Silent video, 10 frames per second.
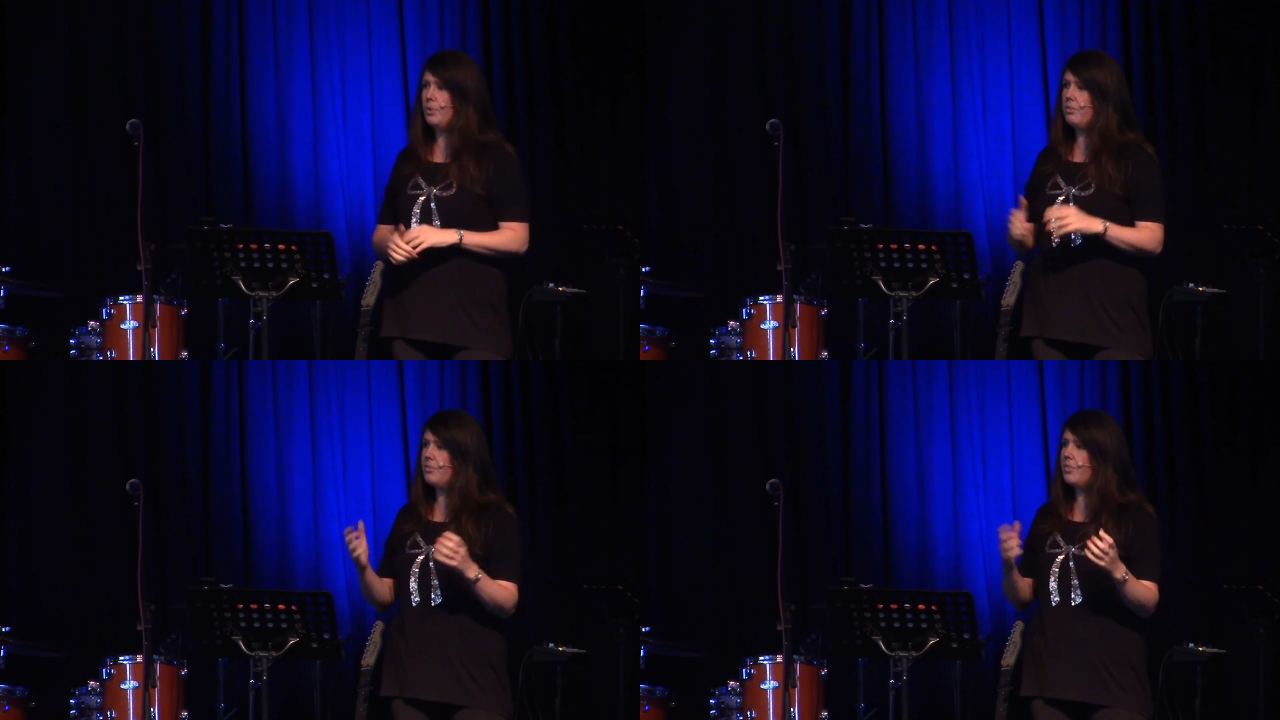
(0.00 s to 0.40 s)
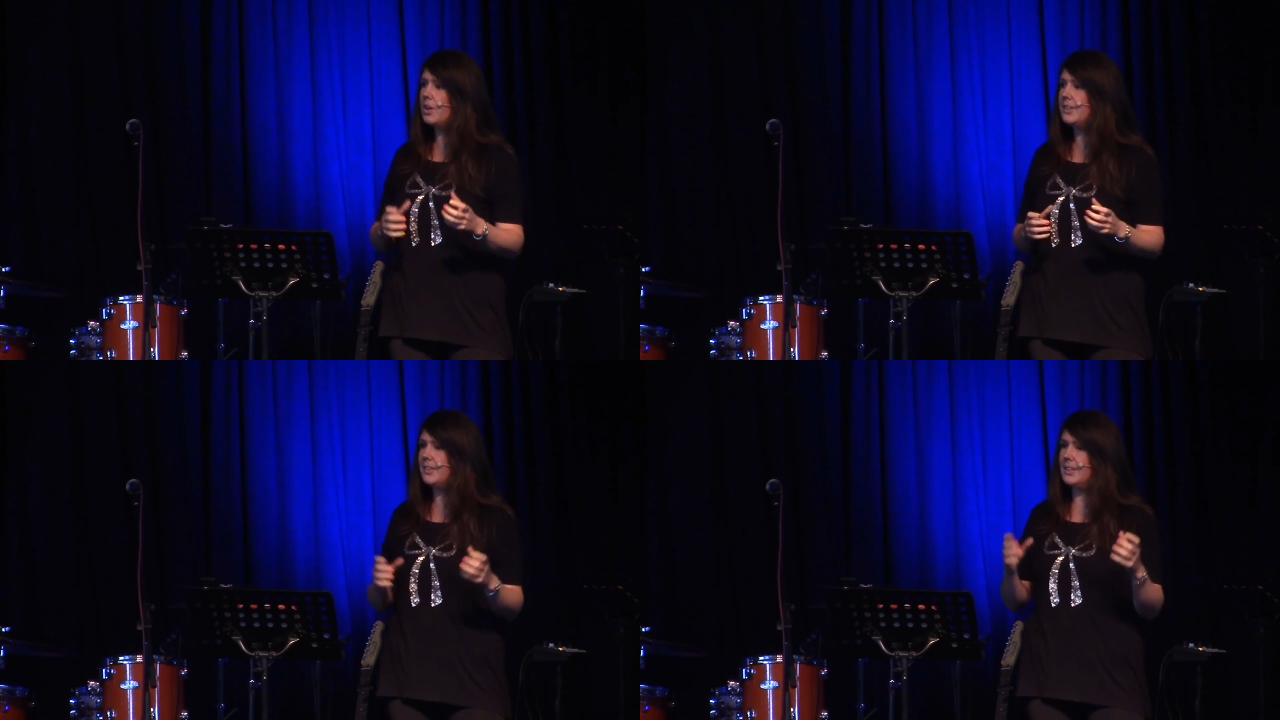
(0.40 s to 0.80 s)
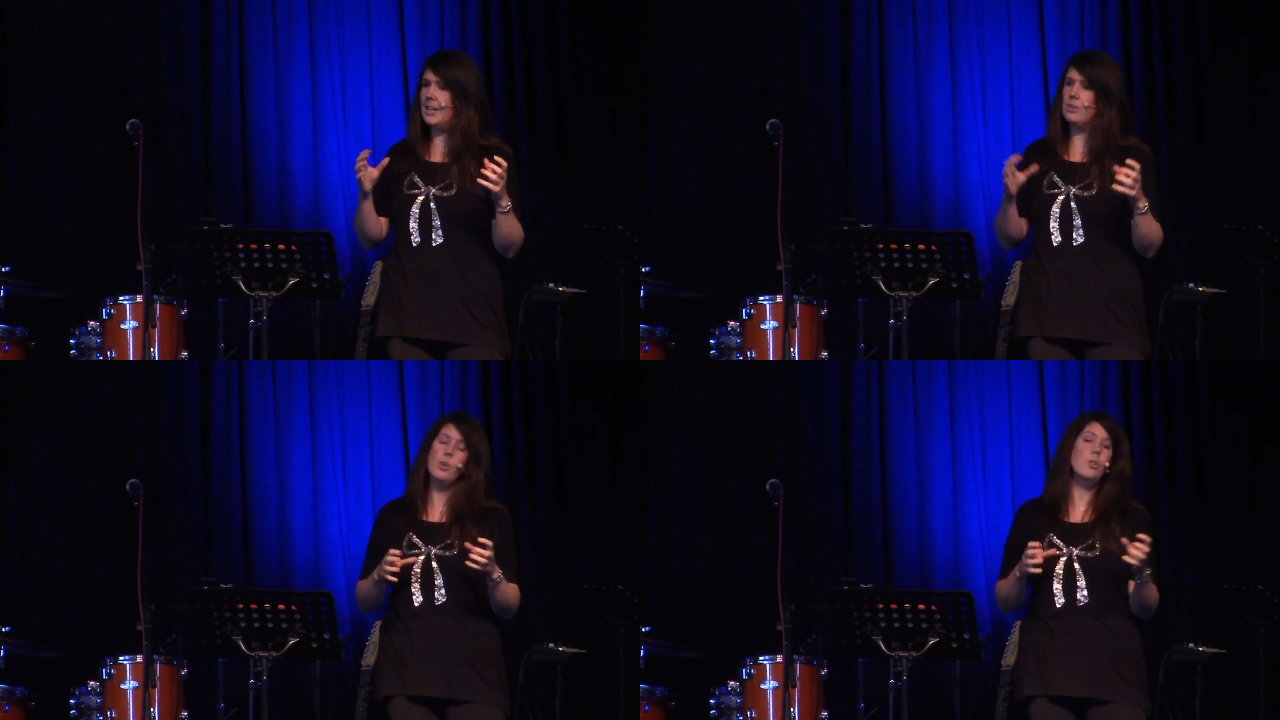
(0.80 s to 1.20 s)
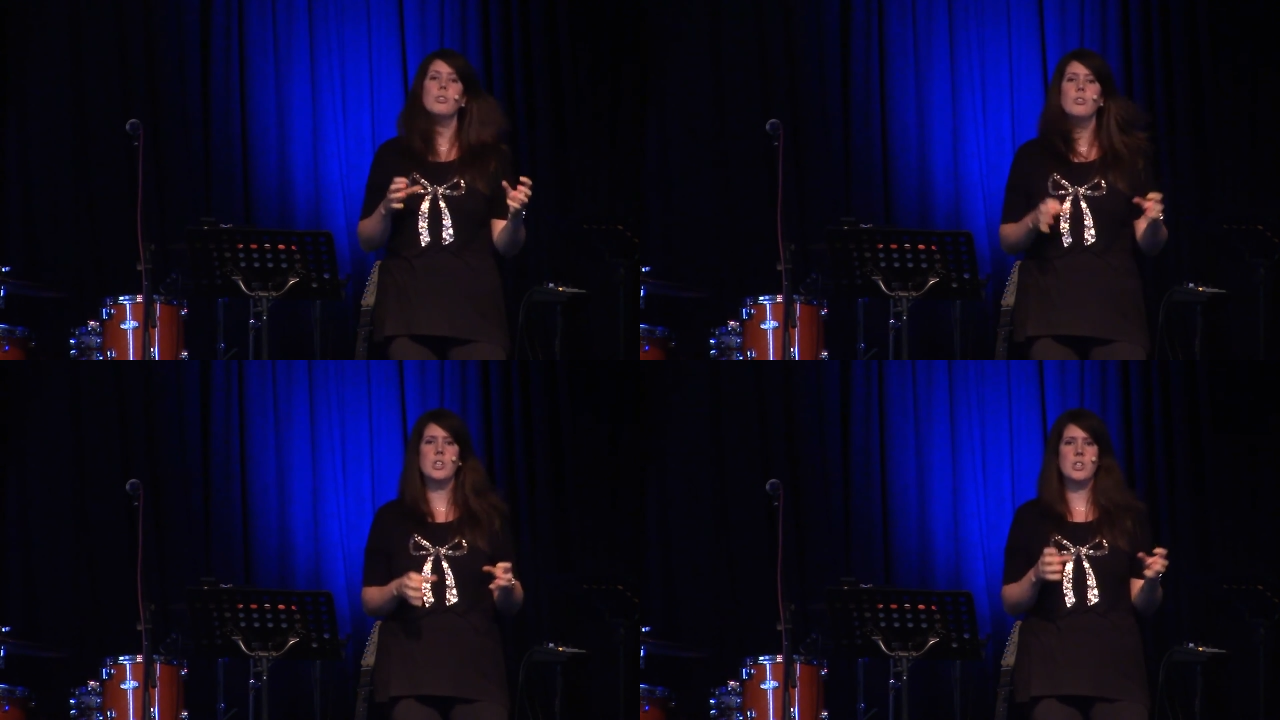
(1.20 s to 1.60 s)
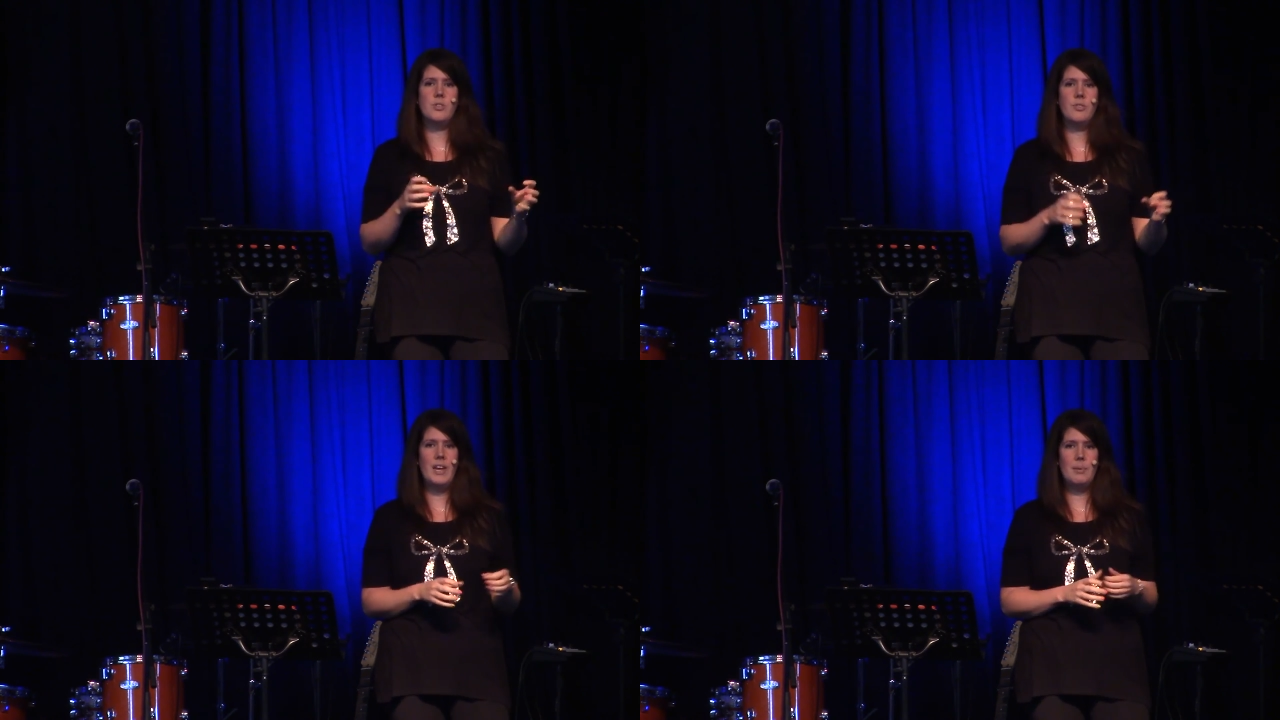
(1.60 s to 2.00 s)
We're inviting our
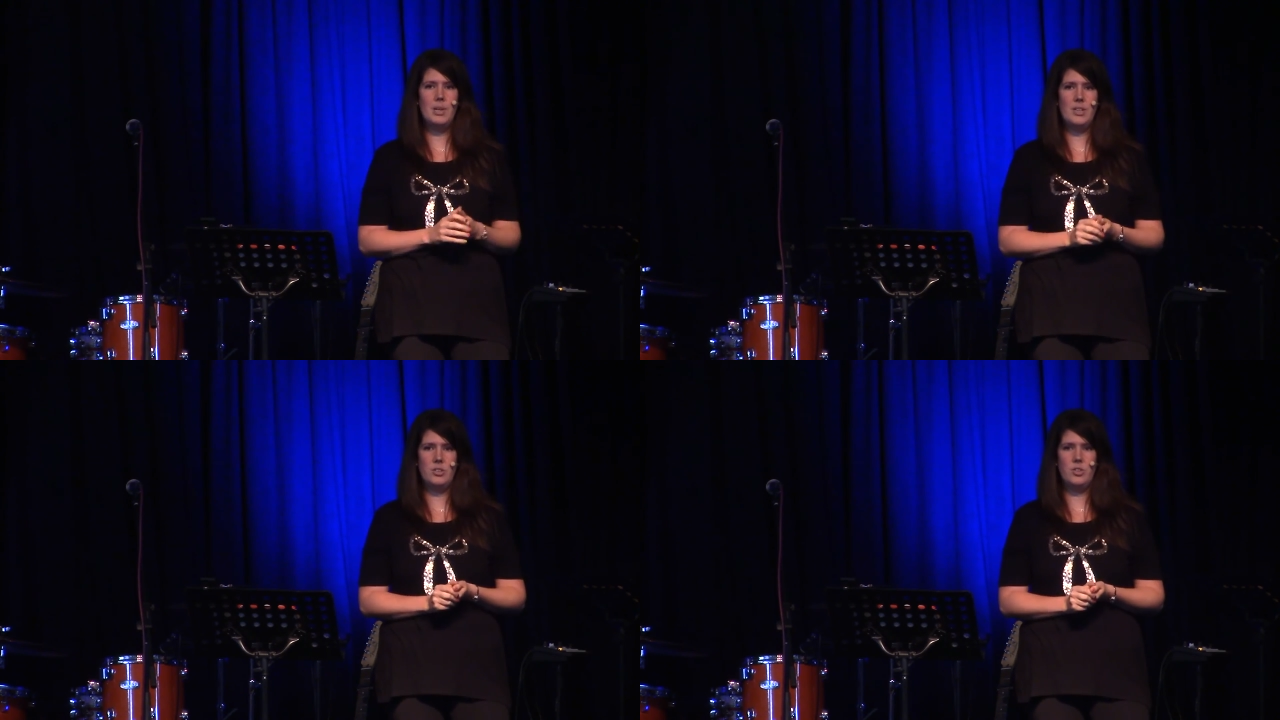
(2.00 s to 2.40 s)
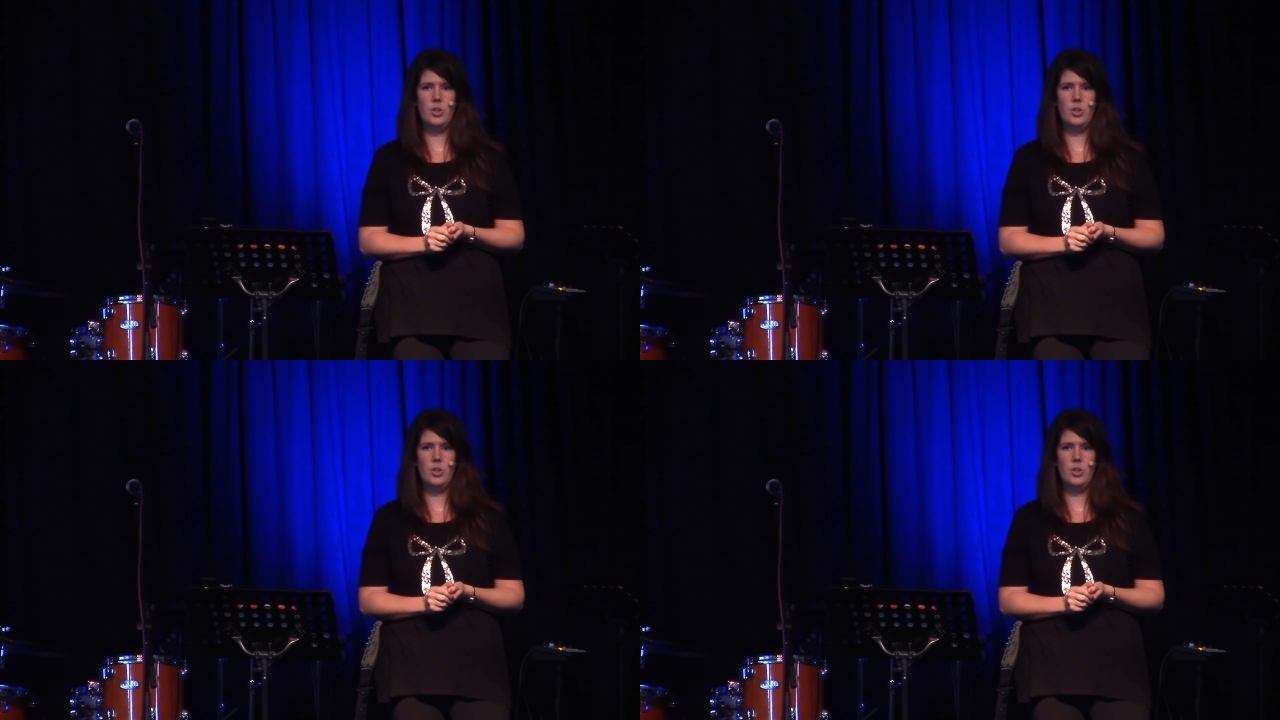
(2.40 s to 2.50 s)
non-Christian families